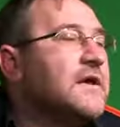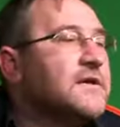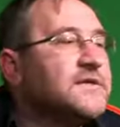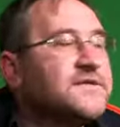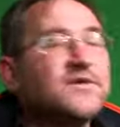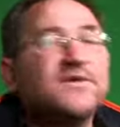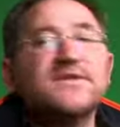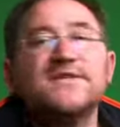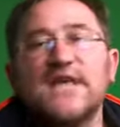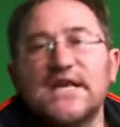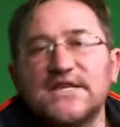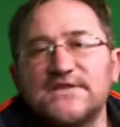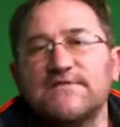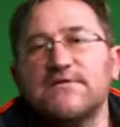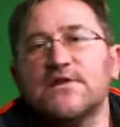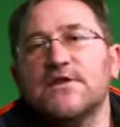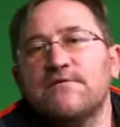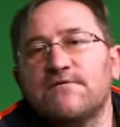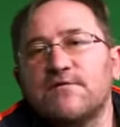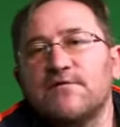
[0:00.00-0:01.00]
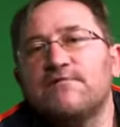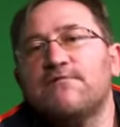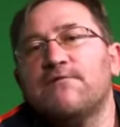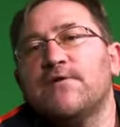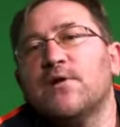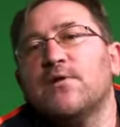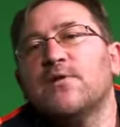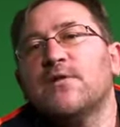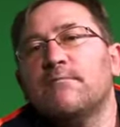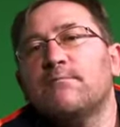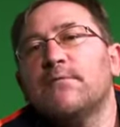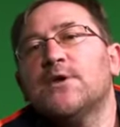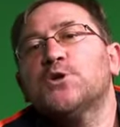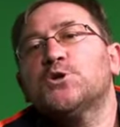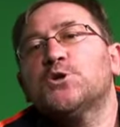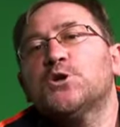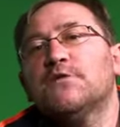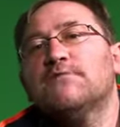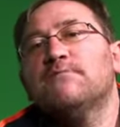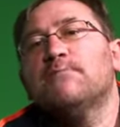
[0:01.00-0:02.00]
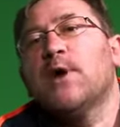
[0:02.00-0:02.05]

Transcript: successfully fulfill the mission of